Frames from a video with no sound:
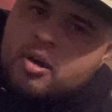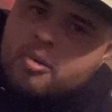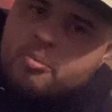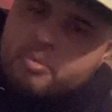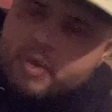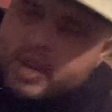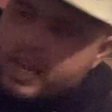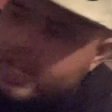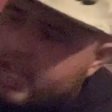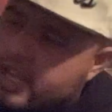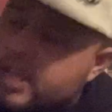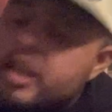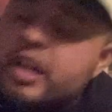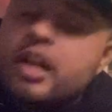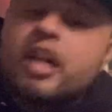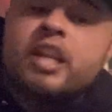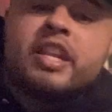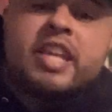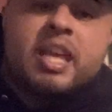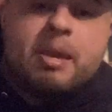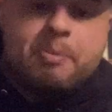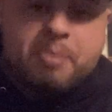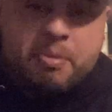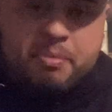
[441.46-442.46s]
But he couldn't
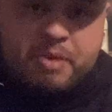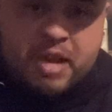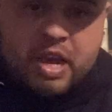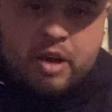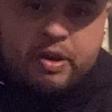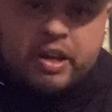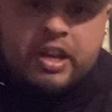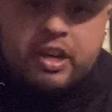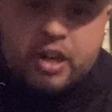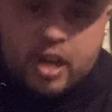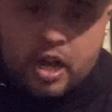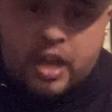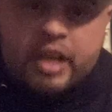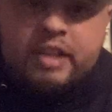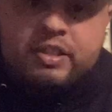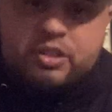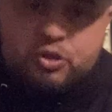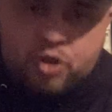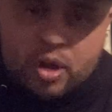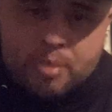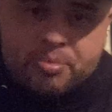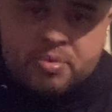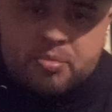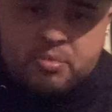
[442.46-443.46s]
keep him down. He's
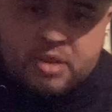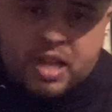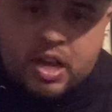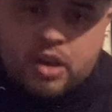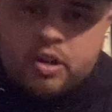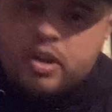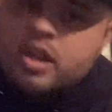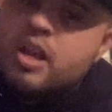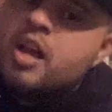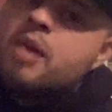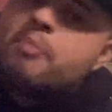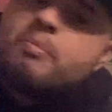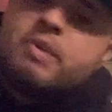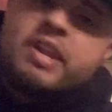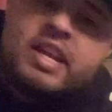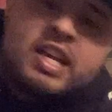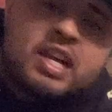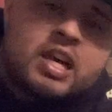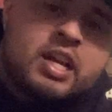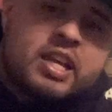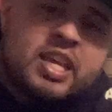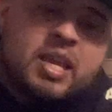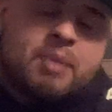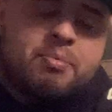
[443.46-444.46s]
dropped him down, but he
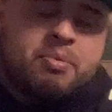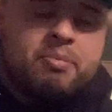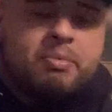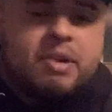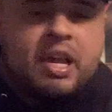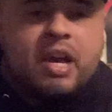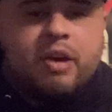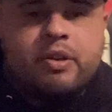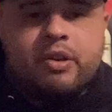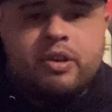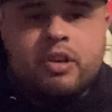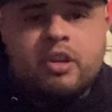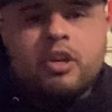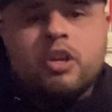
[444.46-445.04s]
couldn't keep him down.